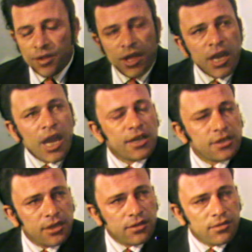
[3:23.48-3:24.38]
They
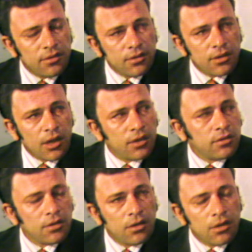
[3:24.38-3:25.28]
asked it, and
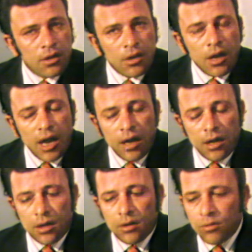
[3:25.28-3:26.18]

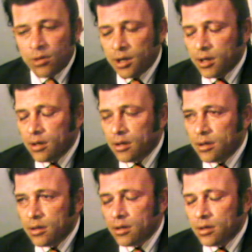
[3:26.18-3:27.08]
we
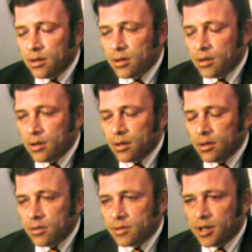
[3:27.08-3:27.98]

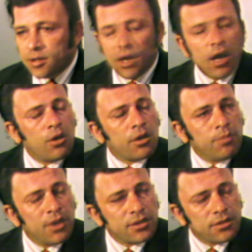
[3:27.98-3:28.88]
did our
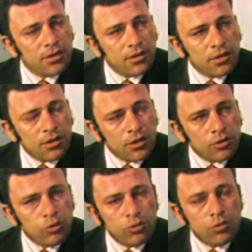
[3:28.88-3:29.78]
best
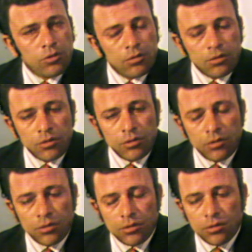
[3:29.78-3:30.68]
to
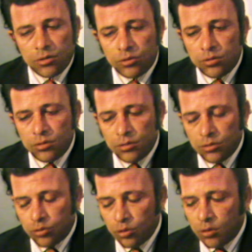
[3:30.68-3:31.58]

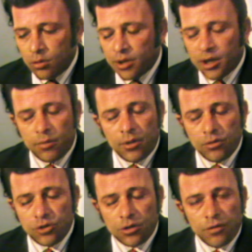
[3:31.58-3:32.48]
do the
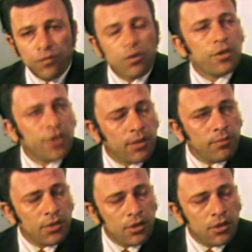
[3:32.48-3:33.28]
revolution for them